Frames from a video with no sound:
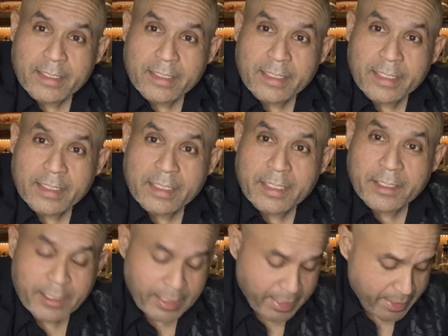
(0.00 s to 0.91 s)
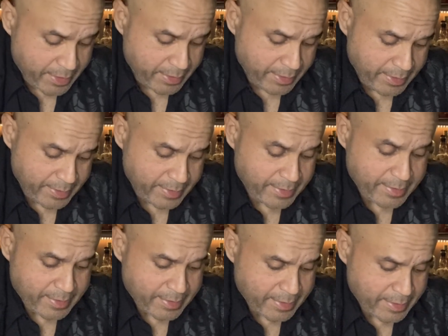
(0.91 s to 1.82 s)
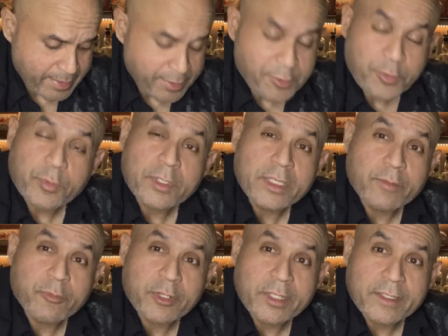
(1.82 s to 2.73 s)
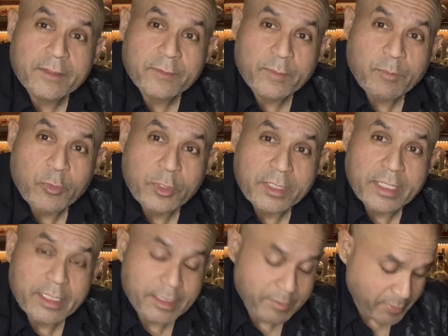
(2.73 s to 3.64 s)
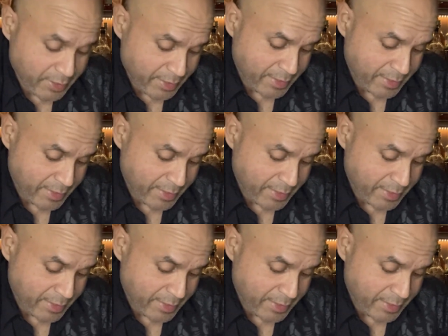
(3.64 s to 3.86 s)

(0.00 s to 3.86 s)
Ed here again, shooting the breeze one more time.